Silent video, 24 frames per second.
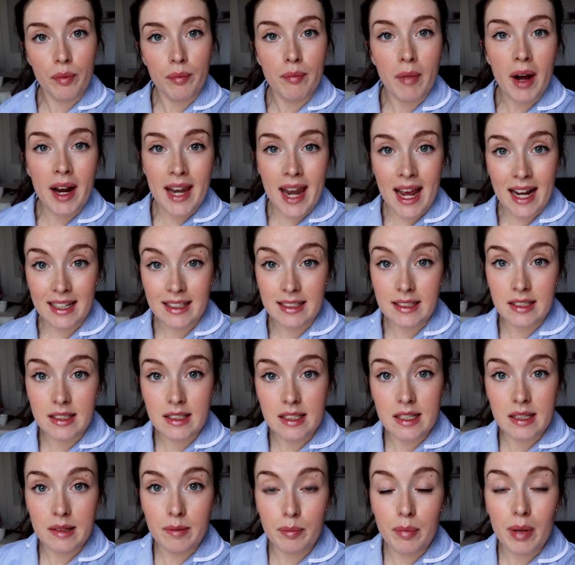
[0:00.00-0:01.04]
my
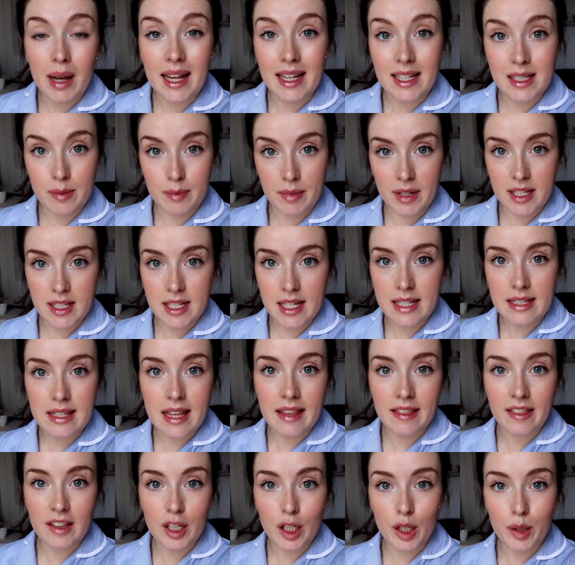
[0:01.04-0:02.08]
next placement is
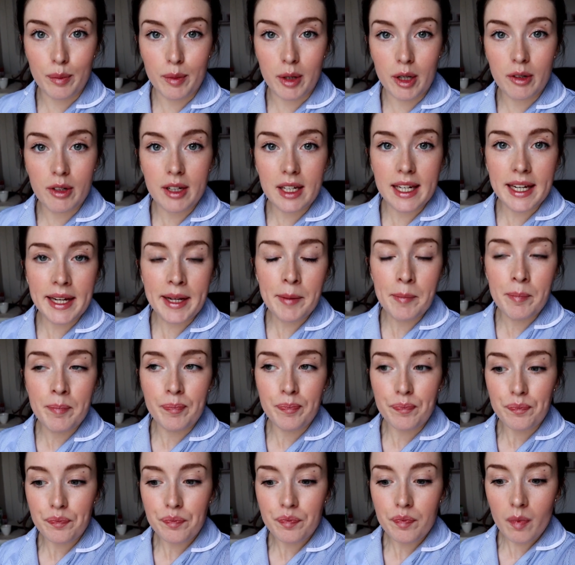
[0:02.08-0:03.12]
in the community.
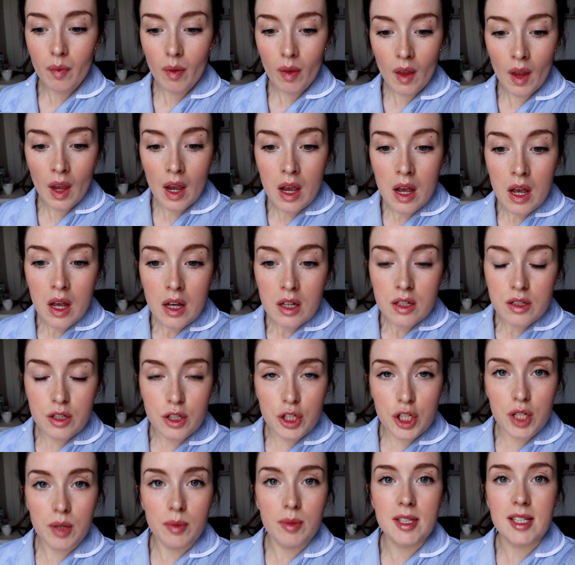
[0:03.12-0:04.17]
So
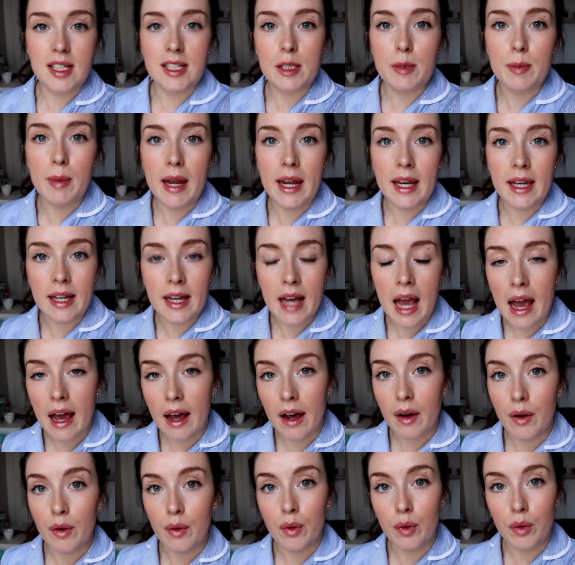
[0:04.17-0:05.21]
she was explaining
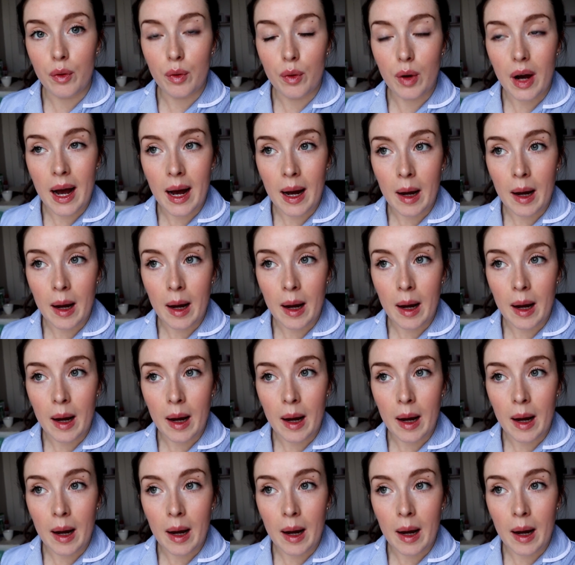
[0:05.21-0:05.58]
how